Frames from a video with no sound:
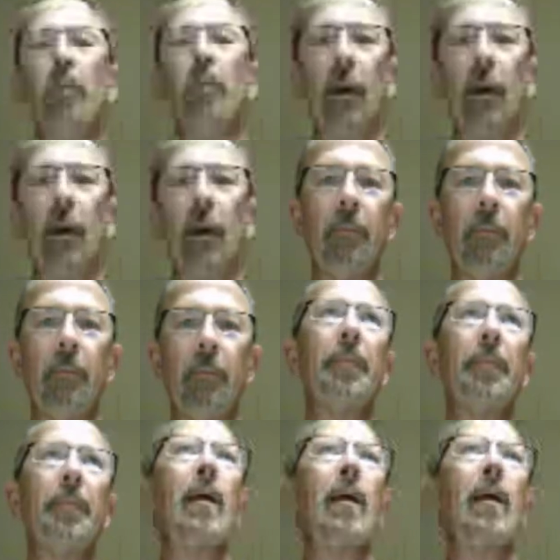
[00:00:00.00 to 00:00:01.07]
hard.
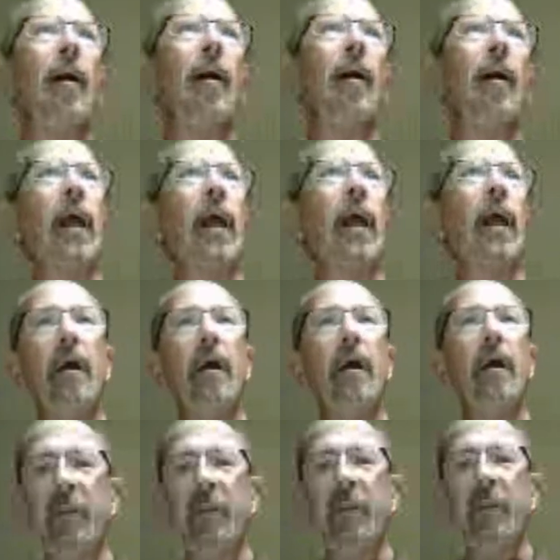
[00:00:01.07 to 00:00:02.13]
Okay,
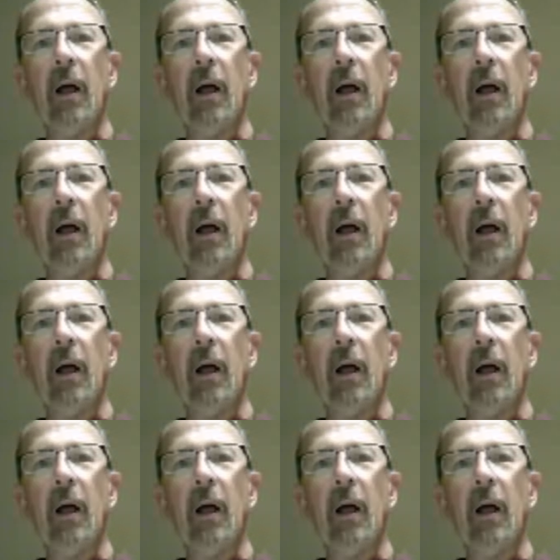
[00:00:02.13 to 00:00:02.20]
female